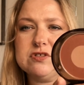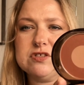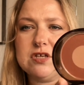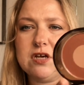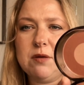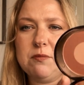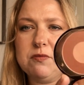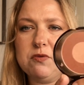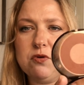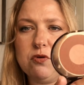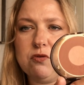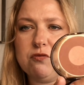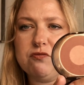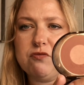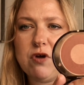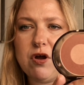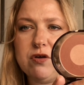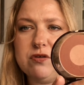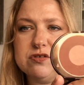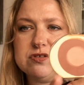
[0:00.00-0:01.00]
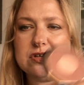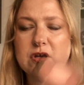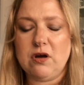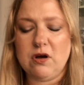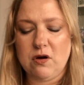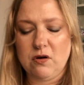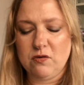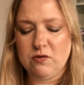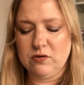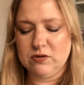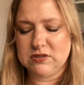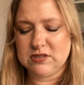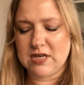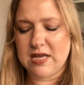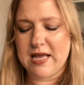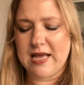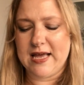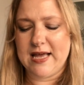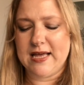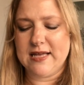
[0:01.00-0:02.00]
autumnal rose gold,
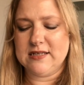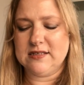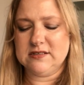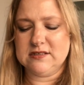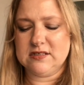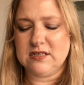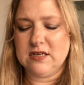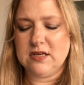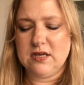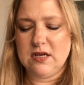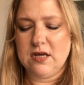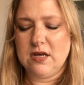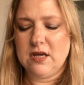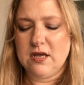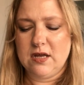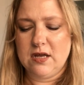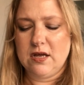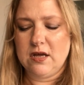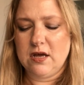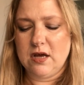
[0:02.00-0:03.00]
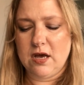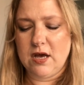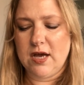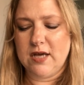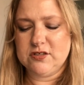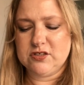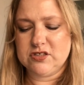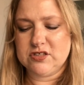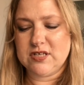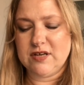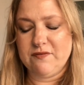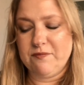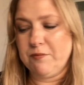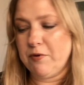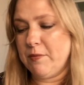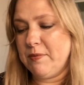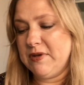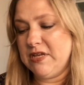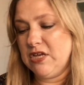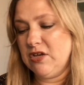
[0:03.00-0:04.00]
and I just have
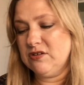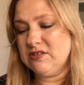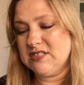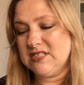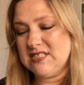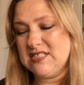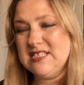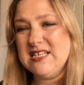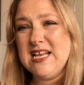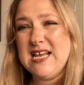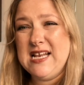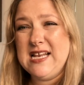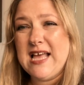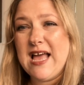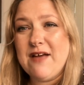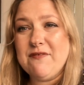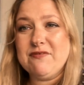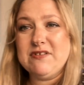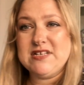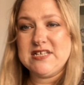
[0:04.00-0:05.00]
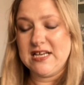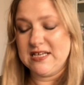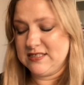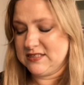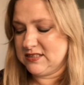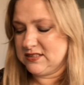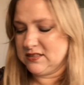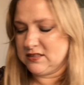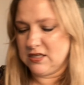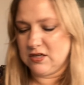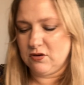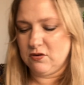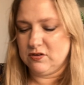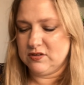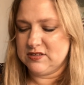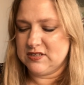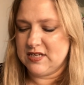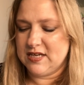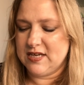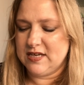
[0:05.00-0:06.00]
probably used this nearly every day since I
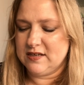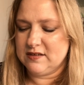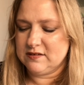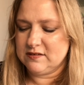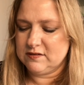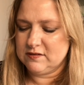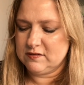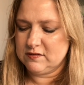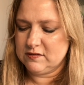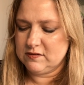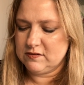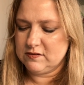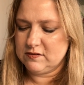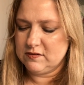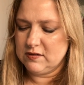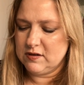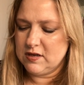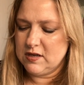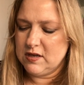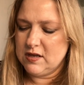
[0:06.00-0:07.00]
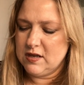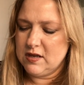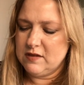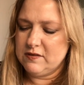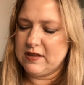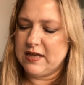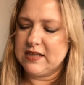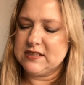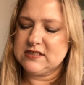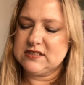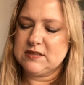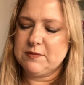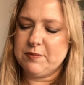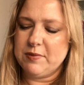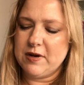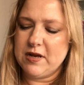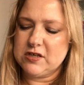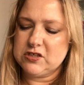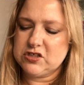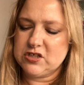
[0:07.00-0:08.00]
got it. That's the
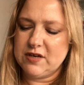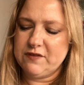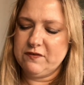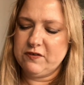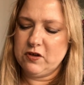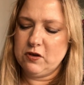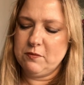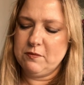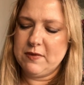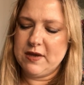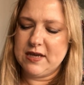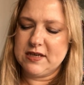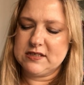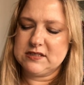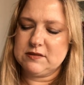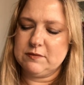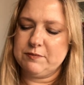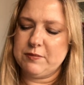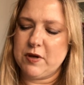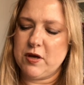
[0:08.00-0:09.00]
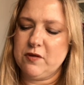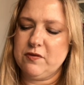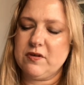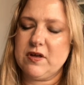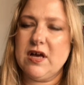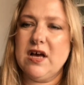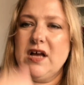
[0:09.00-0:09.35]
blush if you mix both